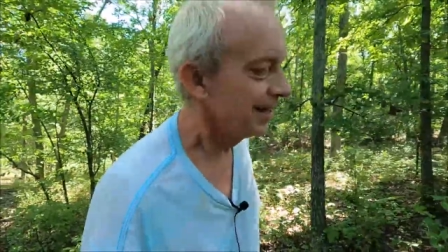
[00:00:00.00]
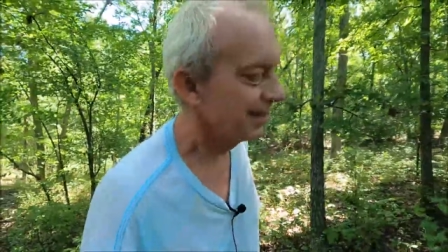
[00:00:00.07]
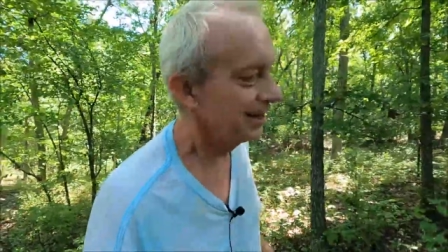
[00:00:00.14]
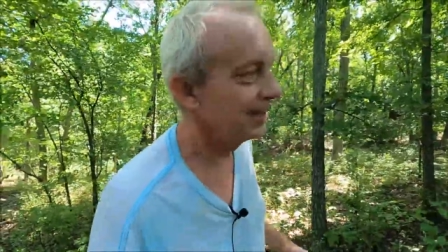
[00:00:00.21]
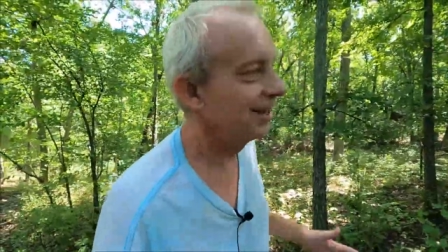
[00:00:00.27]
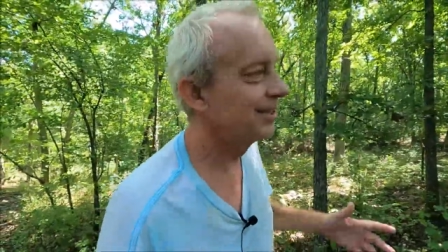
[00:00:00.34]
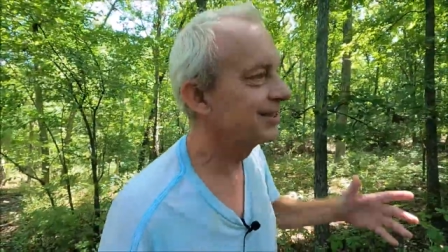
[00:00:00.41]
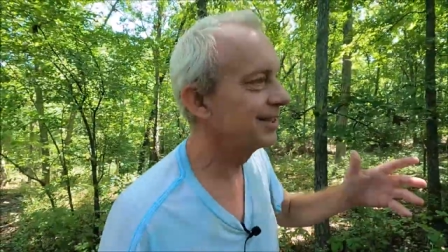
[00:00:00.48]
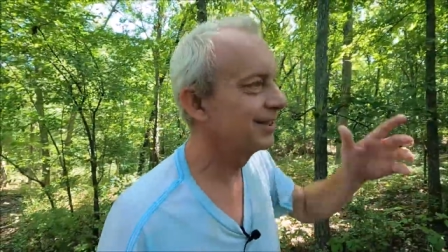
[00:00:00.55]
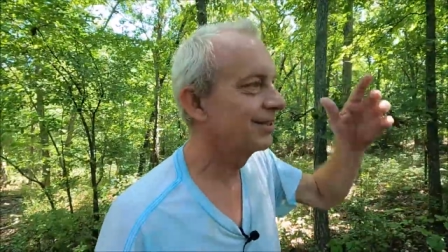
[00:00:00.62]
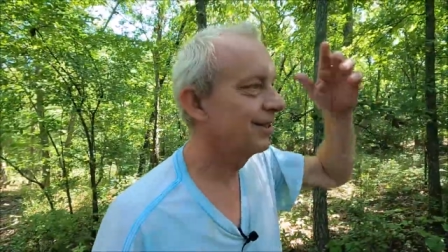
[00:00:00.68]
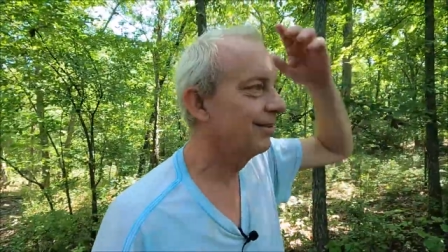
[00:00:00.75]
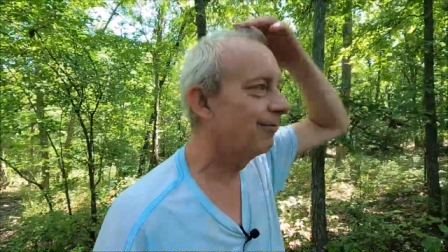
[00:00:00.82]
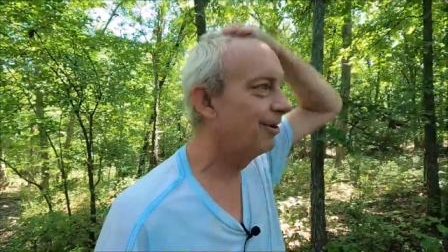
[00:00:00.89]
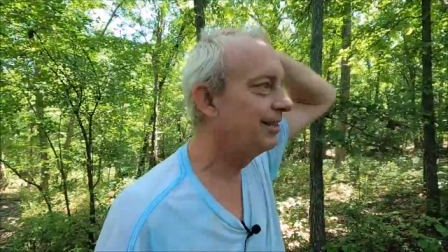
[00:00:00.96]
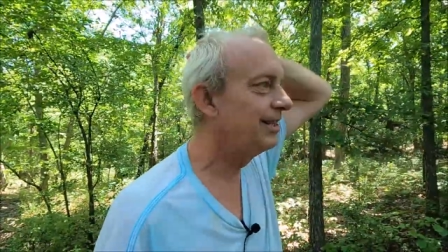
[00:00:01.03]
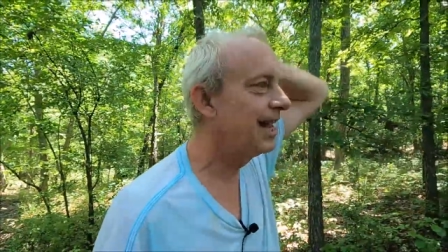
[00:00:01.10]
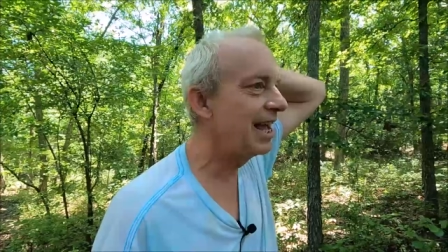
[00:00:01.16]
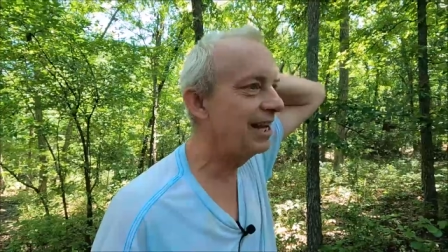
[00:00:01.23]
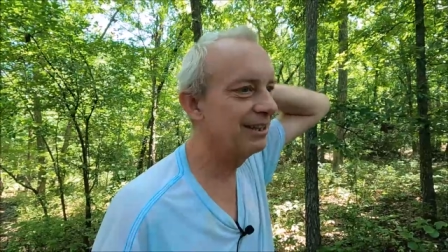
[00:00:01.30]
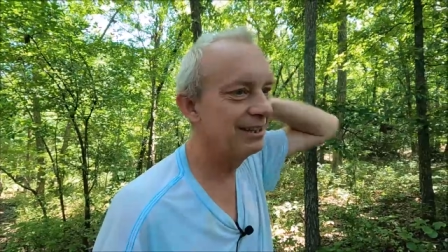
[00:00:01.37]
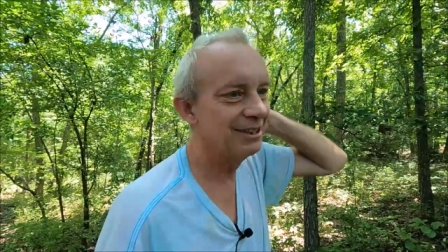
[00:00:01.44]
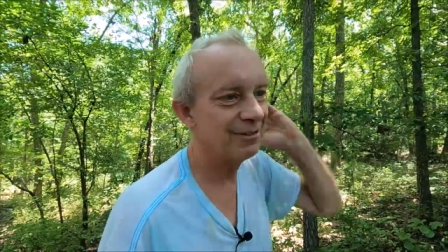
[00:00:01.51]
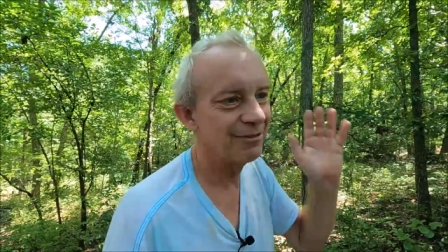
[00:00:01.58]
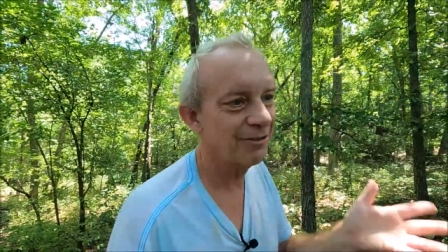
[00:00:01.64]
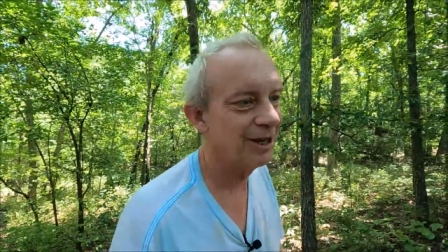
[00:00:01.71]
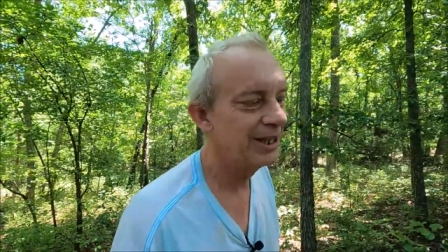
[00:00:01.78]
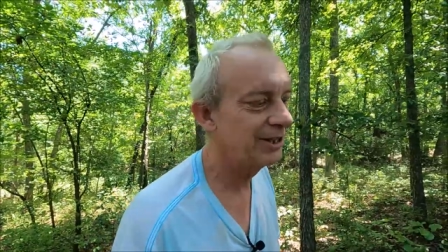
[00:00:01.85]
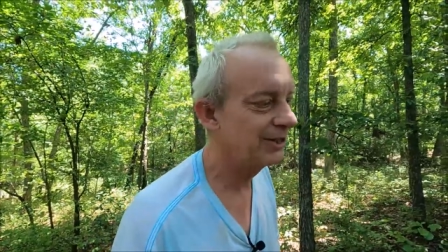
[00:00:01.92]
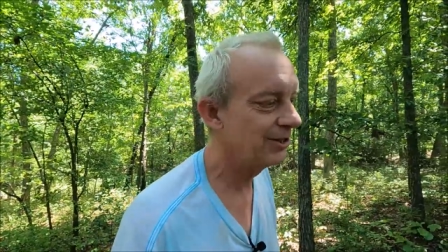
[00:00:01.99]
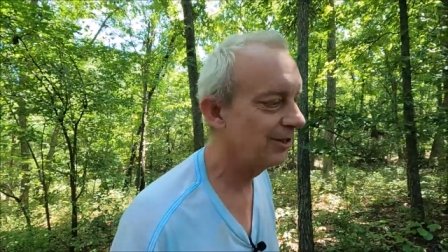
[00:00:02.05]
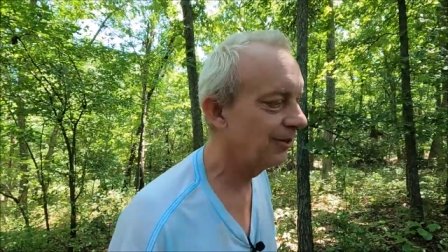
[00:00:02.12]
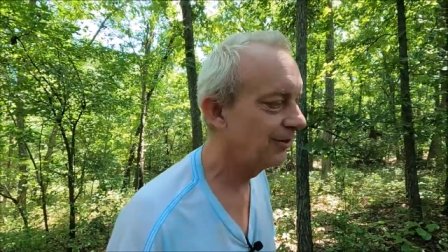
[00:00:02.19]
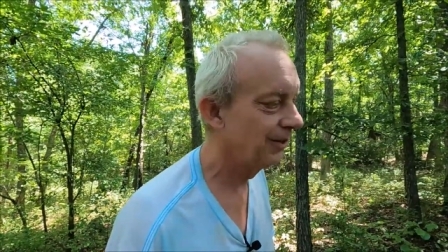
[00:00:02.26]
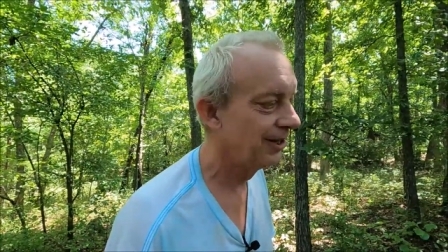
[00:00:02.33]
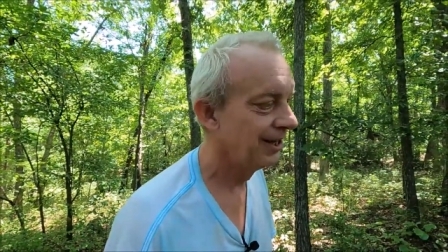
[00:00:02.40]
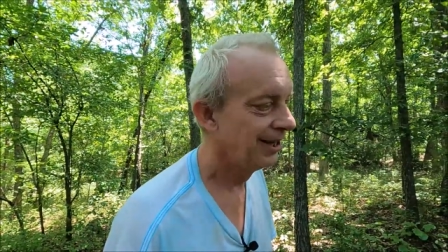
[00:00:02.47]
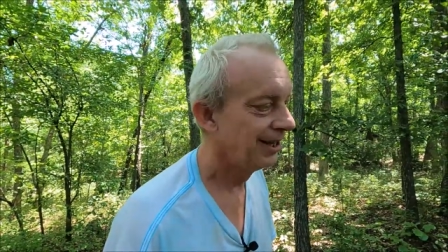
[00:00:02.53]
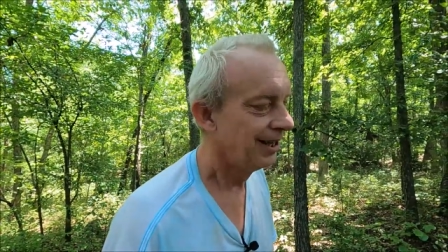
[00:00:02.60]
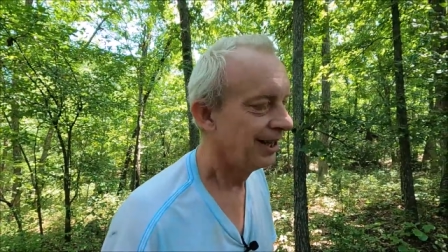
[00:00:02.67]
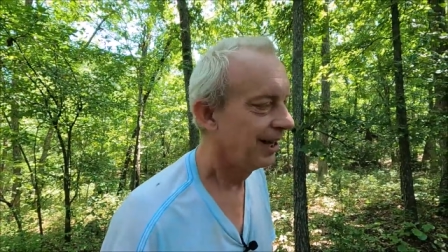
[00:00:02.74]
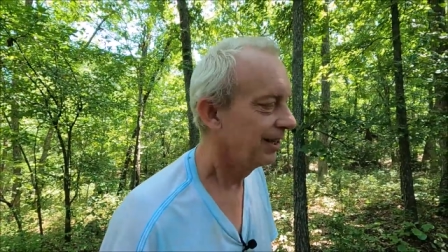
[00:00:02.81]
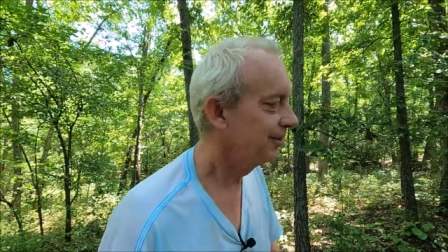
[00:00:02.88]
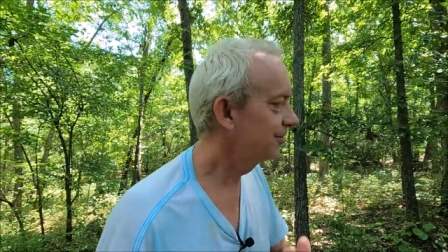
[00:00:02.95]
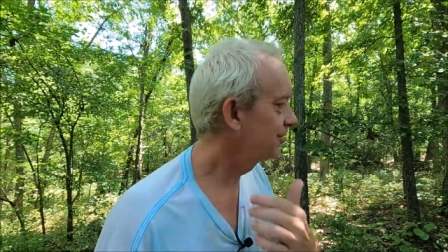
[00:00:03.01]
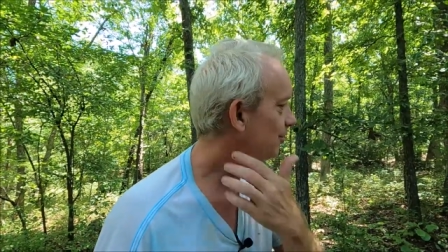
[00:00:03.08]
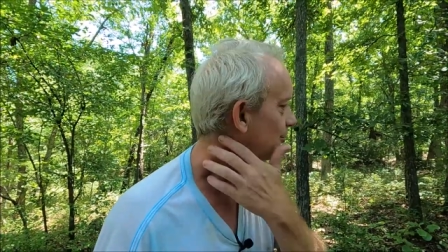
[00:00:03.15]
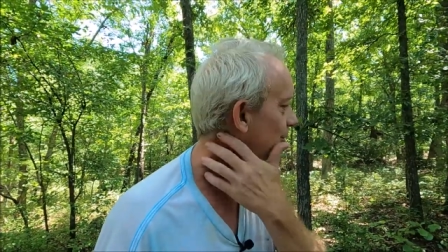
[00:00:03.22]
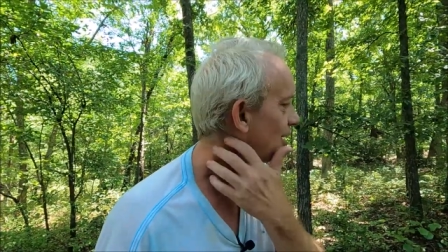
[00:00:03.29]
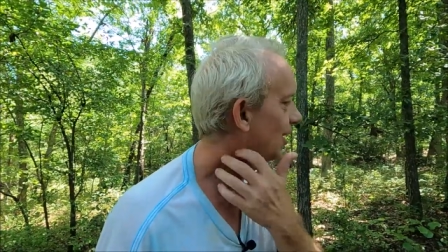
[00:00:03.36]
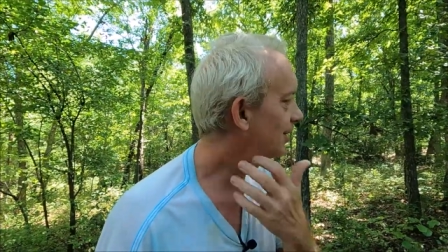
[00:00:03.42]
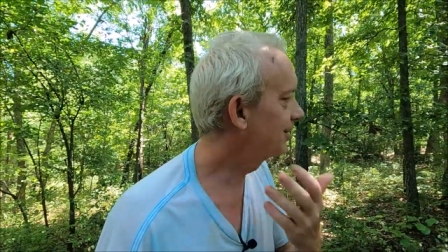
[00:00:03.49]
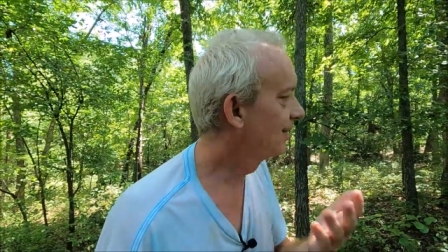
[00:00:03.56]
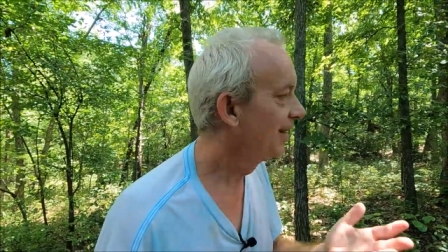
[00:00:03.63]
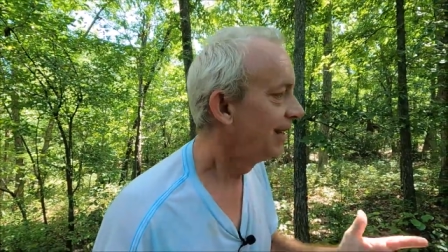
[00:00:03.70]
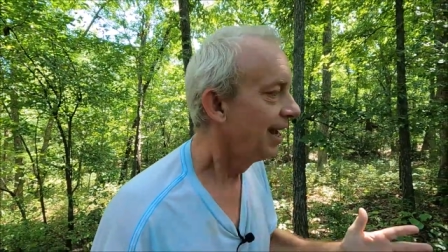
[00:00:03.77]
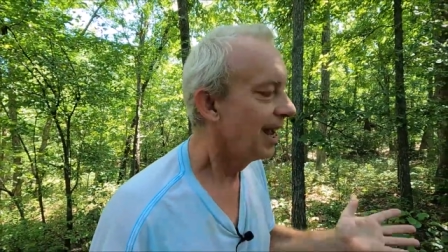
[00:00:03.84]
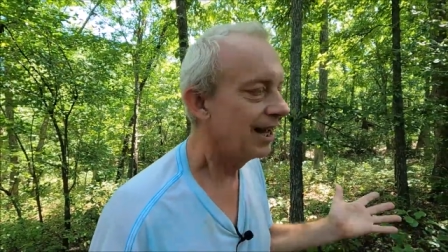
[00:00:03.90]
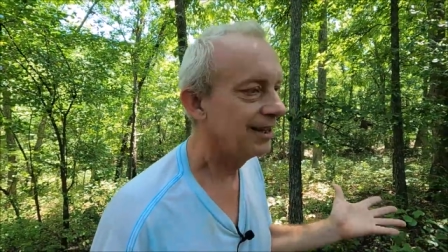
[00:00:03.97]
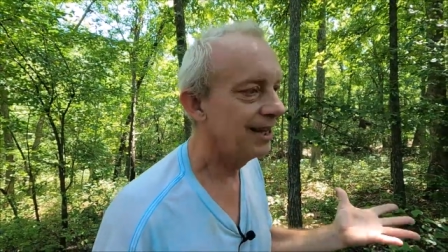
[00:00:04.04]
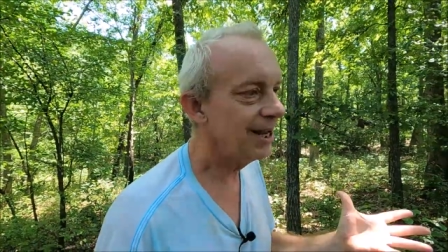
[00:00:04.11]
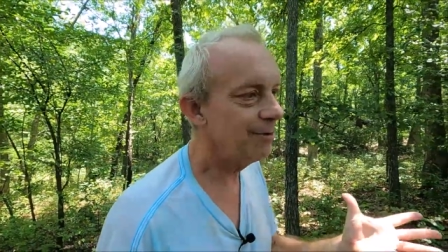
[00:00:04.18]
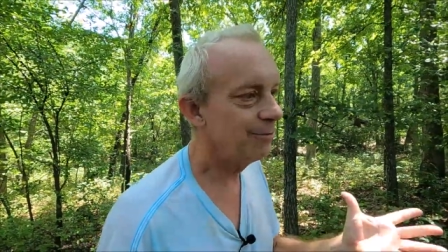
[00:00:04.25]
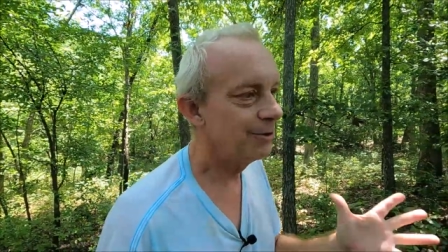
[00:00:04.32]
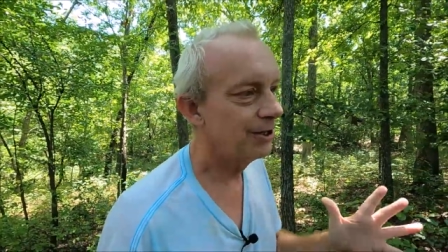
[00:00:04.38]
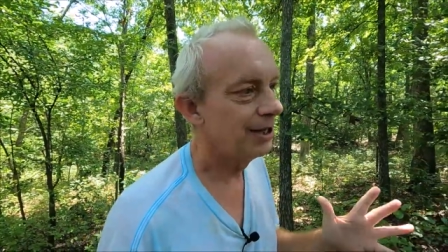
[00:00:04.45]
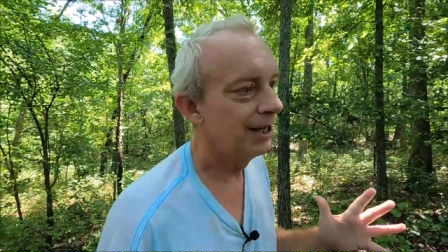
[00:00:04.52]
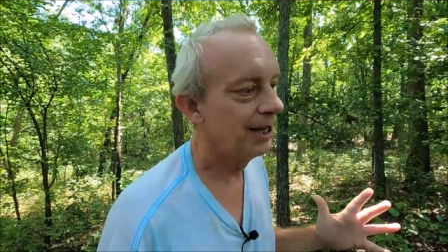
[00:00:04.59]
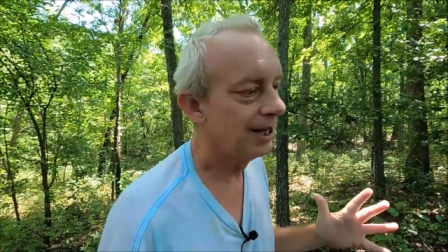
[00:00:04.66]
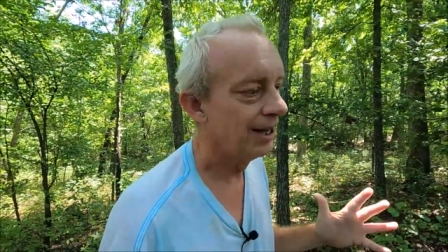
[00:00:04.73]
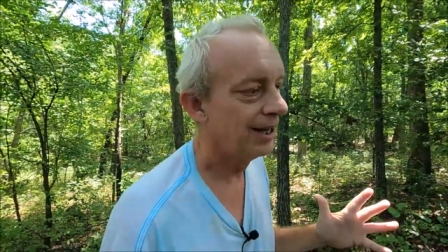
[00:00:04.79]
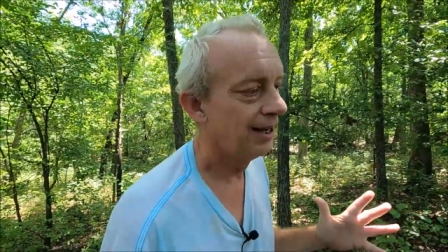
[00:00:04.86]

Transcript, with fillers: And then there's this, Naked and Afraid show I used to watch, and they would